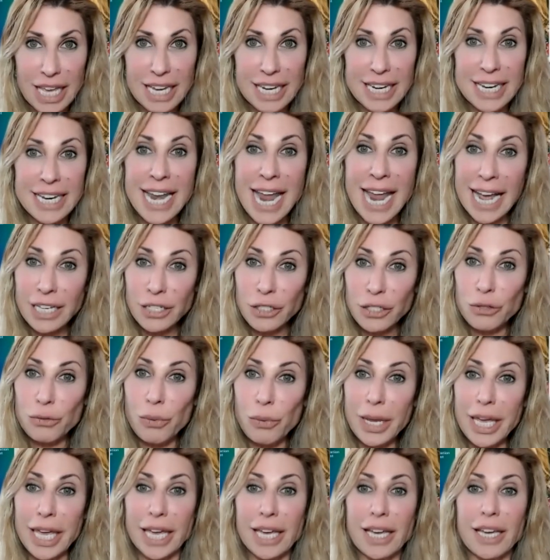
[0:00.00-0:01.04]
Next
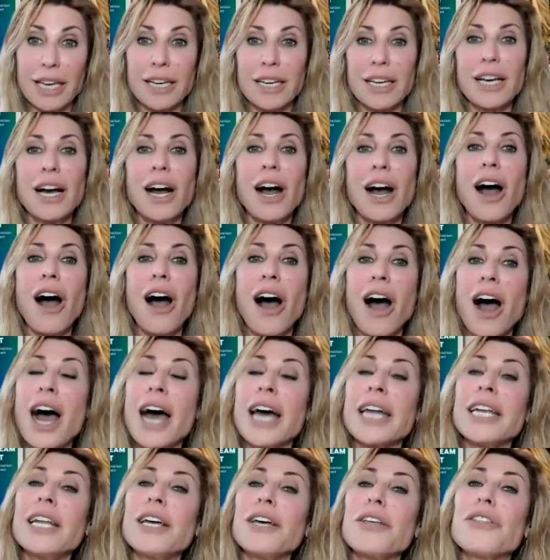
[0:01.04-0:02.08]
week
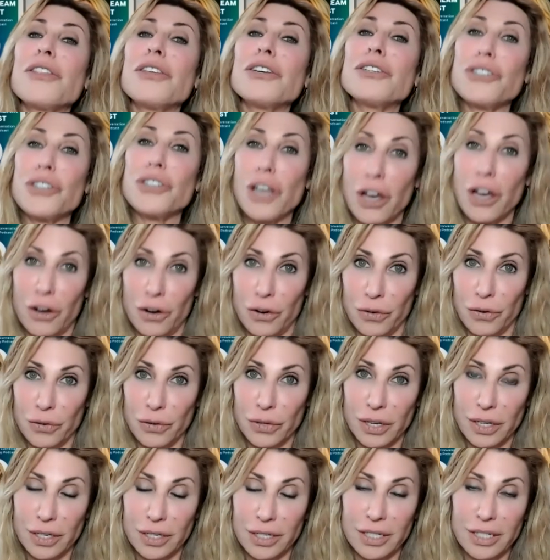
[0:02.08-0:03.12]
on the show,
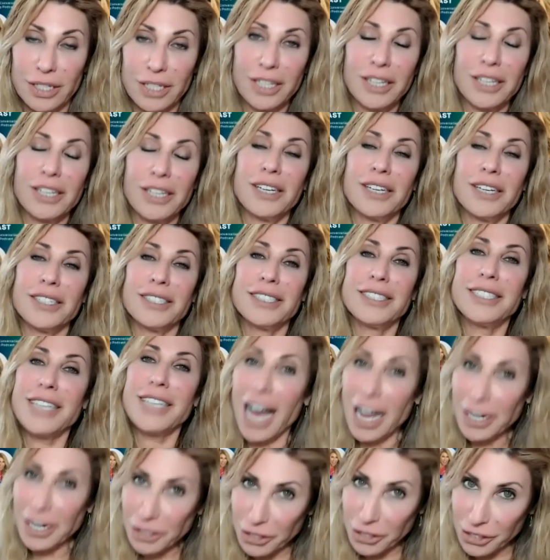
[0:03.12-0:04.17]

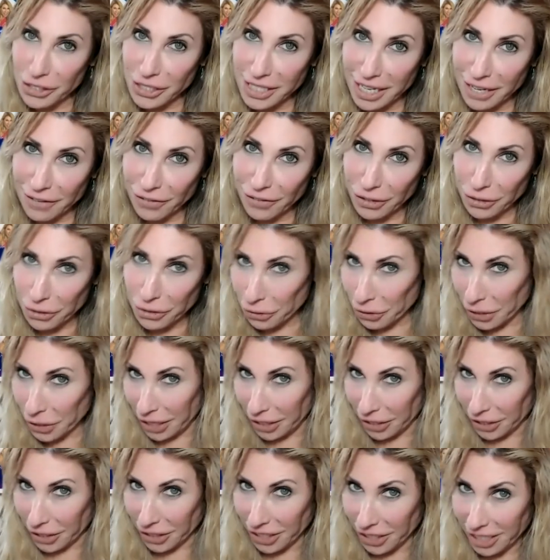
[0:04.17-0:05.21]
Dr. Steven
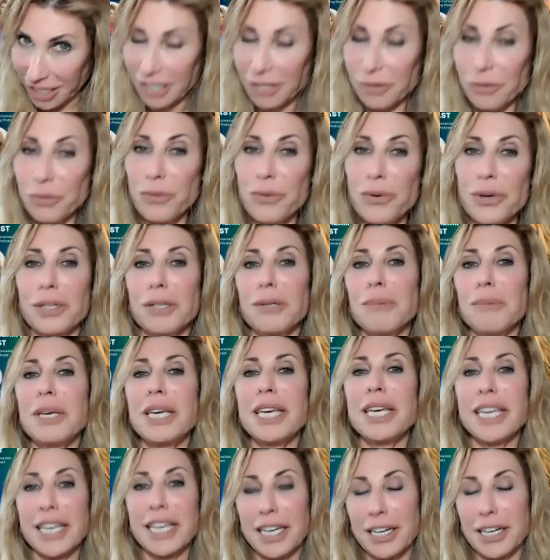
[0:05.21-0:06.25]
Greer will
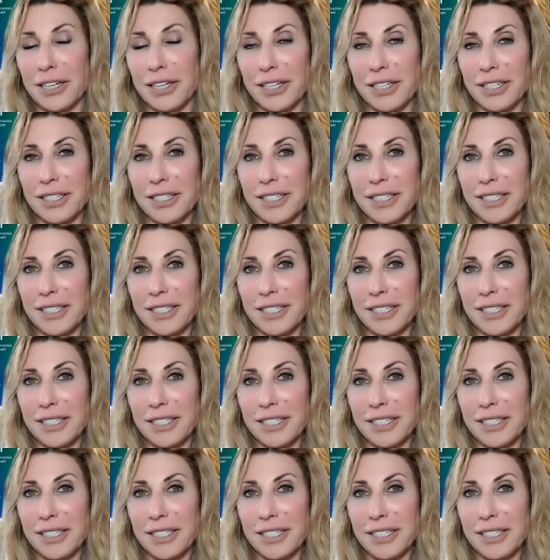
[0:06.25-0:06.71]
be here.